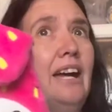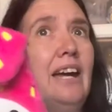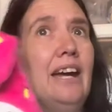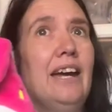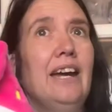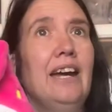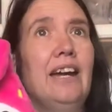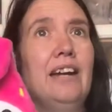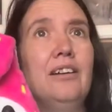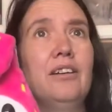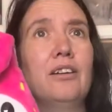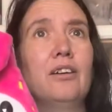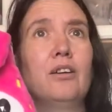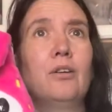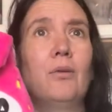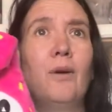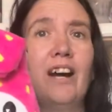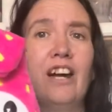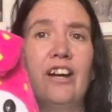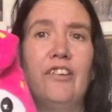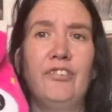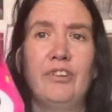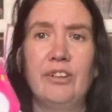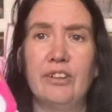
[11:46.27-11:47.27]
in
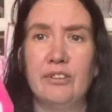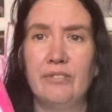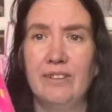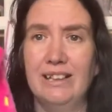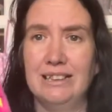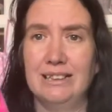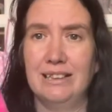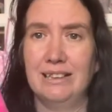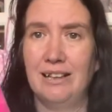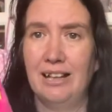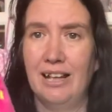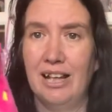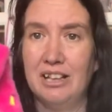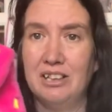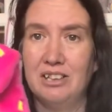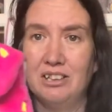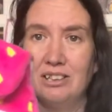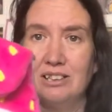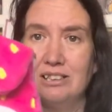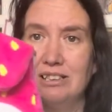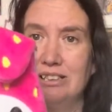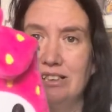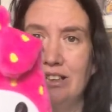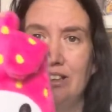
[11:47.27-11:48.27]
quite a few of the recent
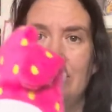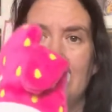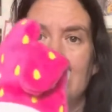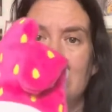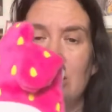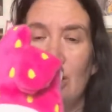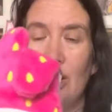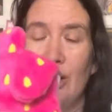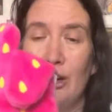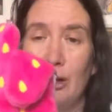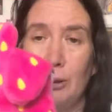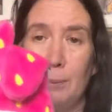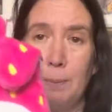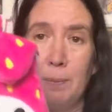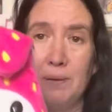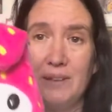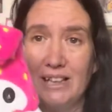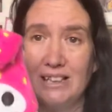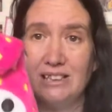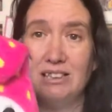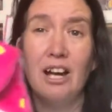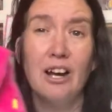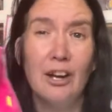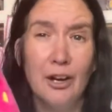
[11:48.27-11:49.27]
collections so there's hope
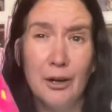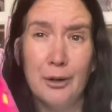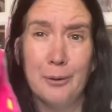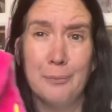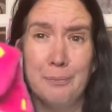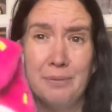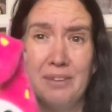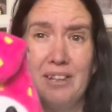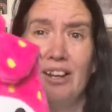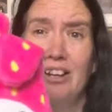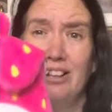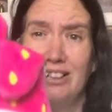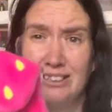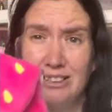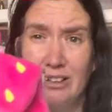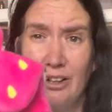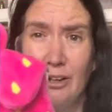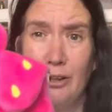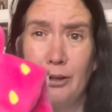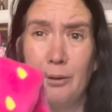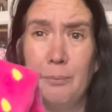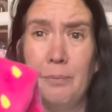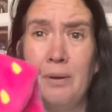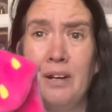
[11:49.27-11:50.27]
there's hope there's
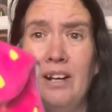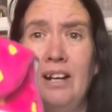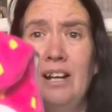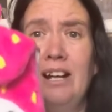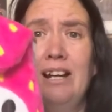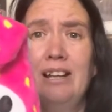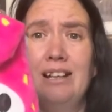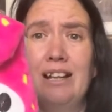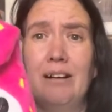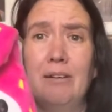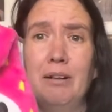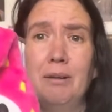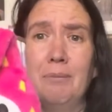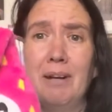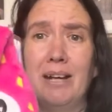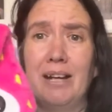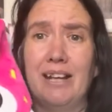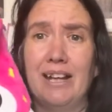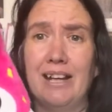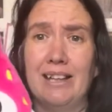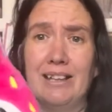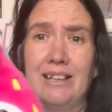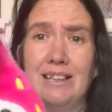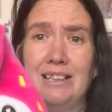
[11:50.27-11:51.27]
hope that we might
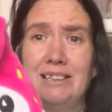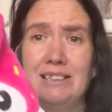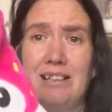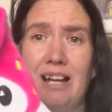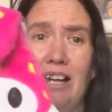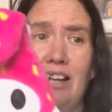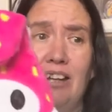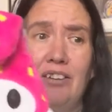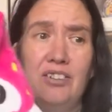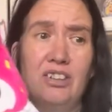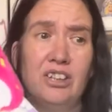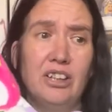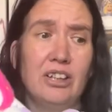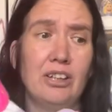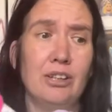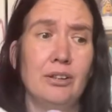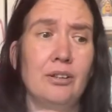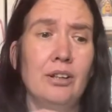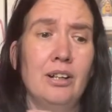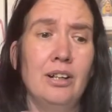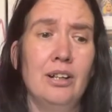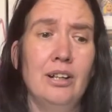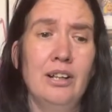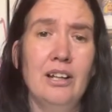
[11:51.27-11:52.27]
get this style of shoe
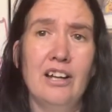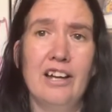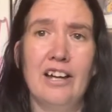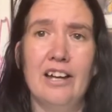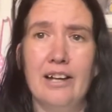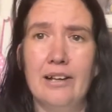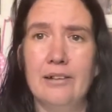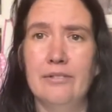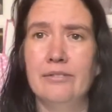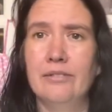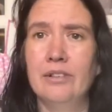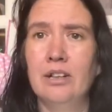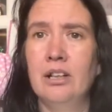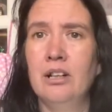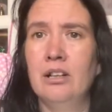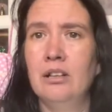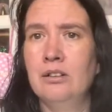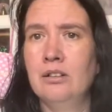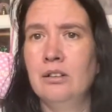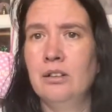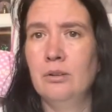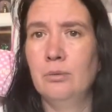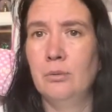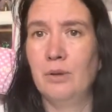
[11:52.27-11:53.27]
um,
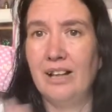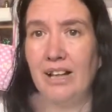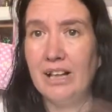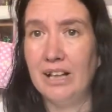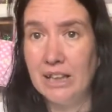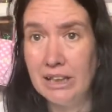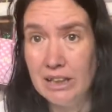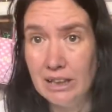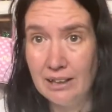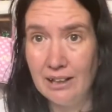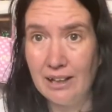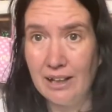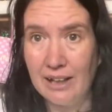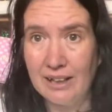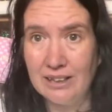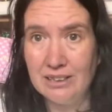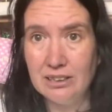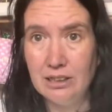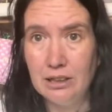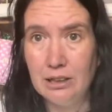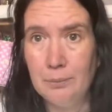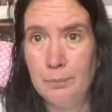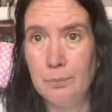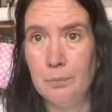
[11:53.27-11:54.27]
will anything light
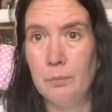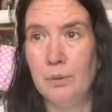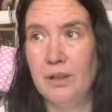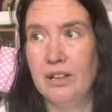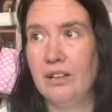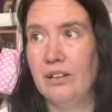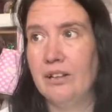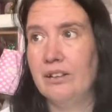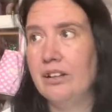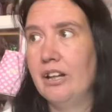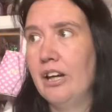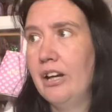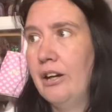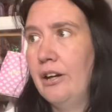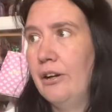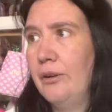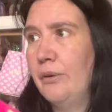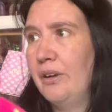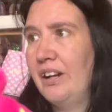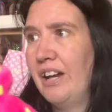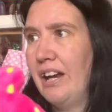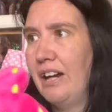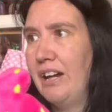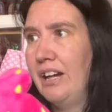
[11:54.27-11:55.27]
up we don't know
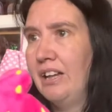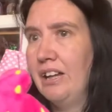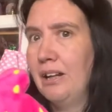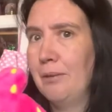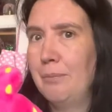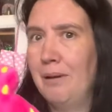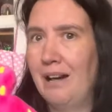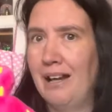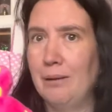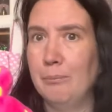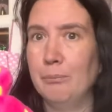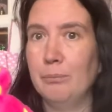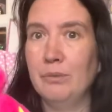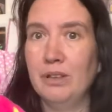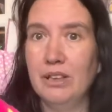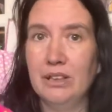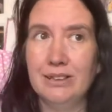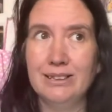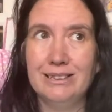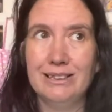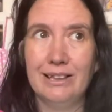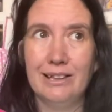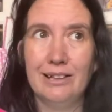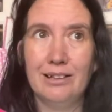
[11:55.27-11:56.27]
will anything play
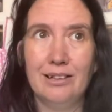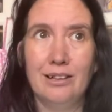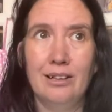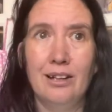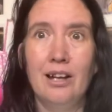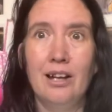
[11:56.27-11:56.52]
music